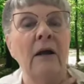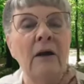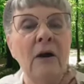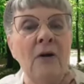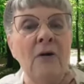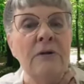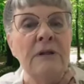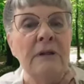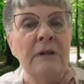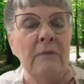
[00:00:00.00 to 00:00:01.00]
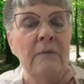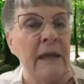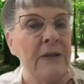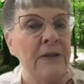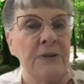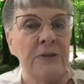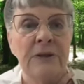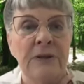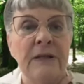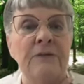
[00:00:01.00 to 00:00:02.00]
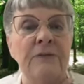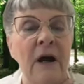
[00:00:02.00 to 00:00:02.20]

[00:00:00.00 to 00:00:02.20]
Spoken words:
go to make sure that you've